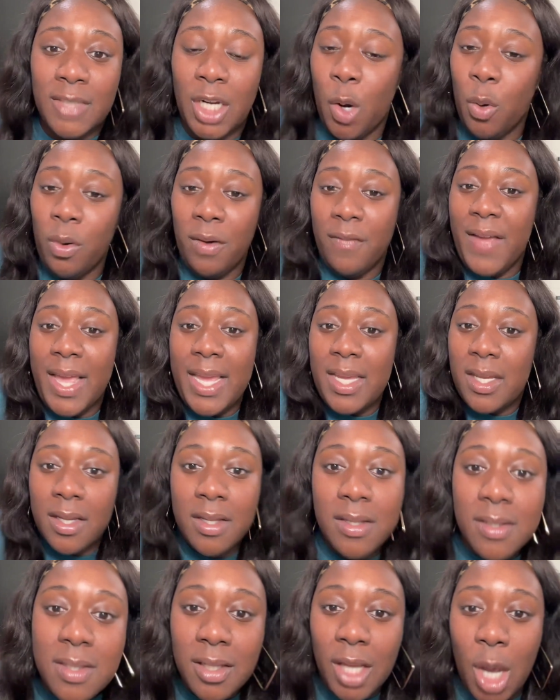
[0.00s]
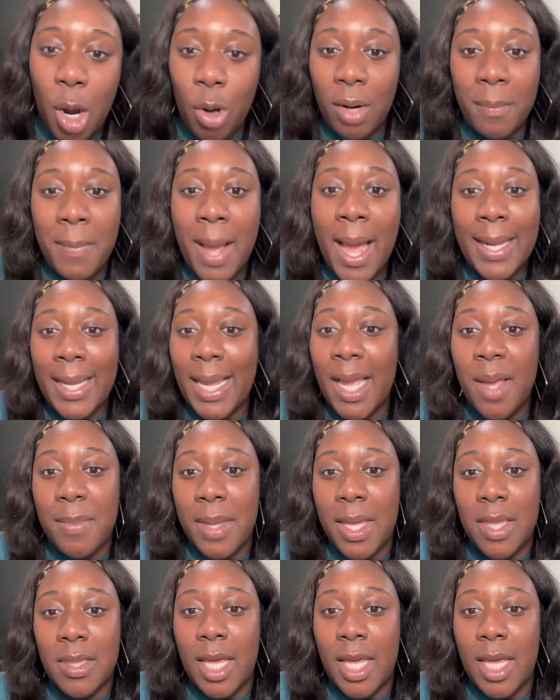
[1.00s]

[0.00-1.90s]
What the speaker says: go to Vegas, go to Miami.